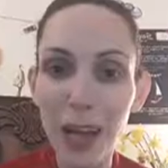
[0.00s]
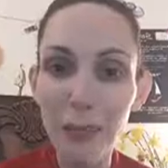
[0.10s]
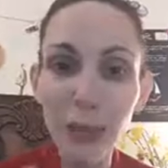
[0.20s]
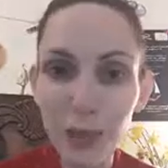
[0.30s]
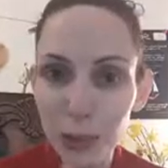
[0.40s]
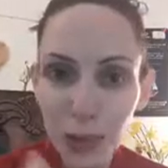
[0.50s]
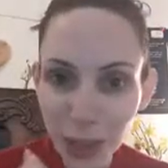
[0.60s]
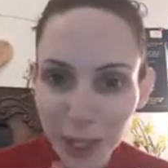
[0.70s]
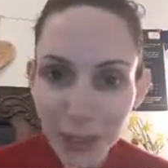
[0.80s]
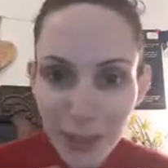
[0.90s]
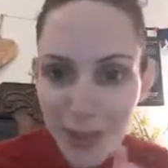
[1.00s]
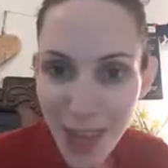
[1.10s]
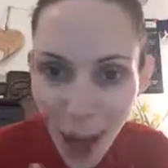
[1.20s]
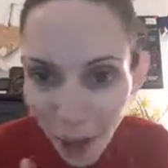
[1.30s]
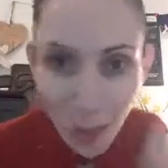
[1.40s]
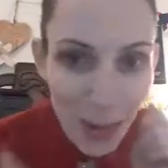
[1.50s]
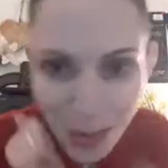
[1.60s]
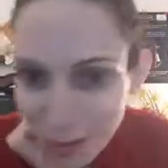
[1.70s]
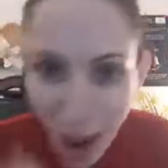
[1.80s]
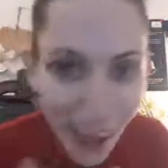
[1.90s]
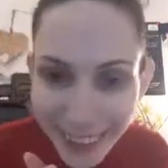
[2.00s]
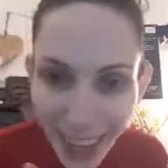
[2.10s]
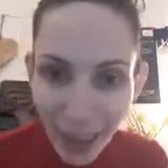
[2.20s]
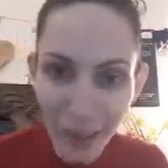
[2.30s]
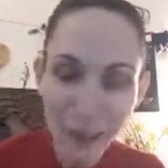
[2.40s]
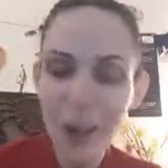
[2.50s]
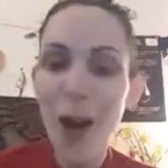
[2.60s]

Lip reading: I'm going to check it now, right now.